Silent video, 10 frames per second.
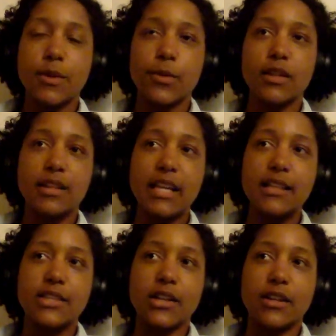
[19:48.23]
But what a lot
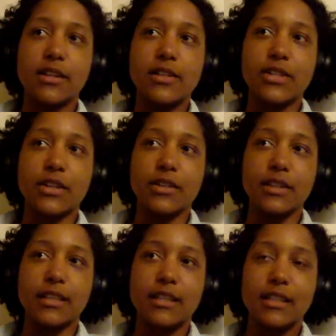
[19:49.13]
of these are
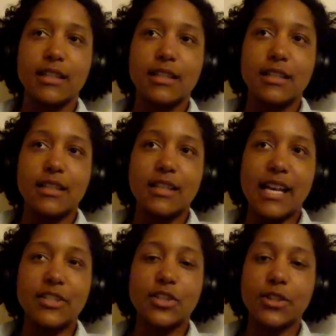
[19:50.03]
like
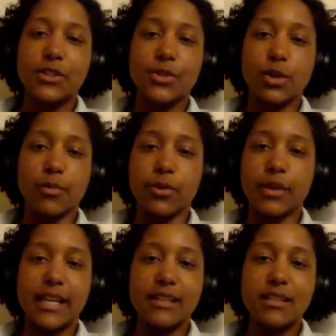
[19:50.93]
eskers or
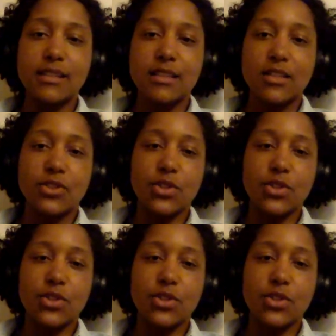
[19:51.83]
moraines.